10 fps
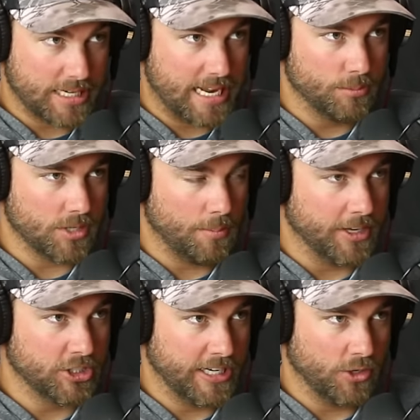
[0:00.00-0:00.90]
times on
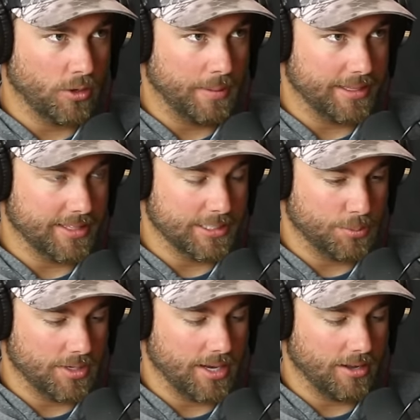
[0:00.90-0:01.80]
my channel about this
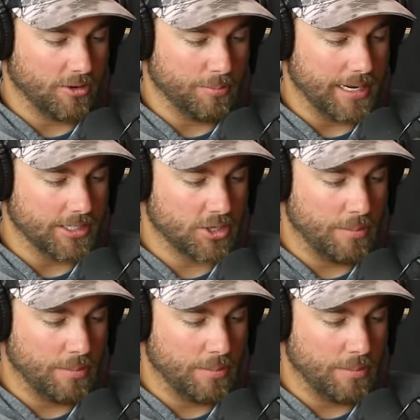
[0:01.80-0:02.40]
particular bait.